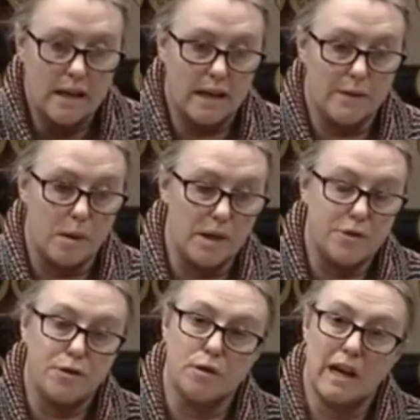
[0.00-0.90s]
that
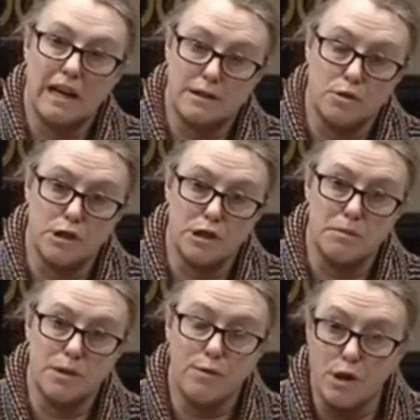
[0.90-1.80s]
went through last autumn,
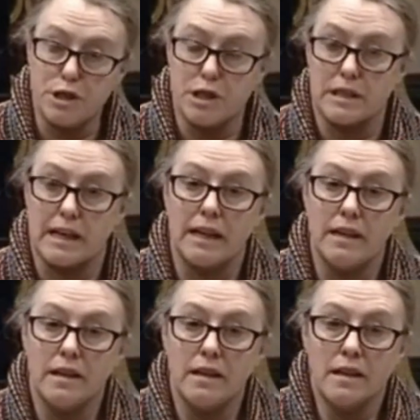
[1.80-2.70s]
unfortunately,
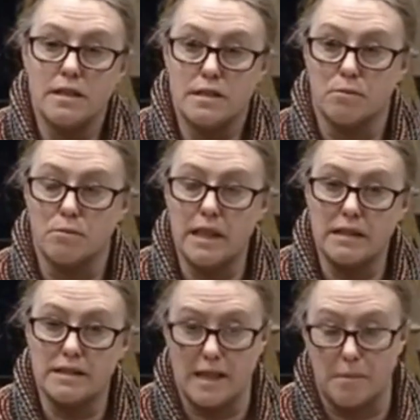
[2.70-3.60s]
some real
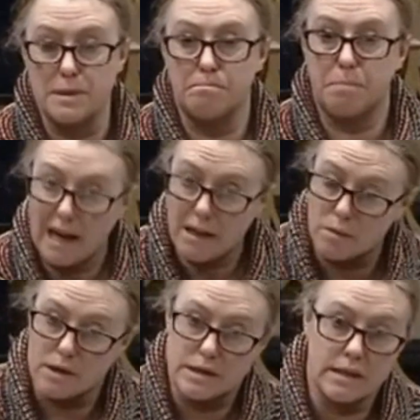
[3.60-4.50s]
steps
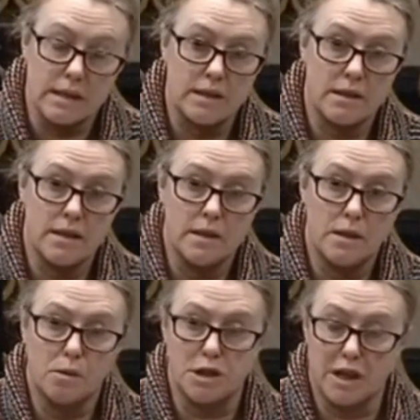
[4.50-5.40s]
backwards,
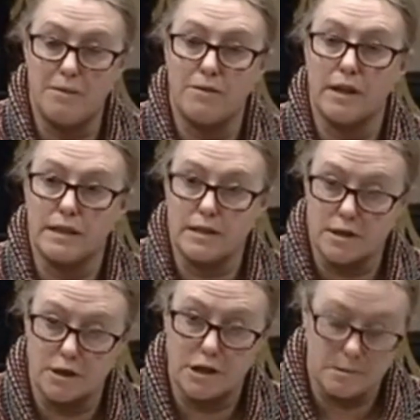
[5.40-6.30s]
which I am very
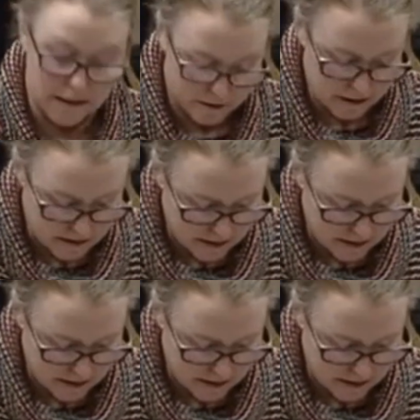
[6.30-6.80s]
concerned about.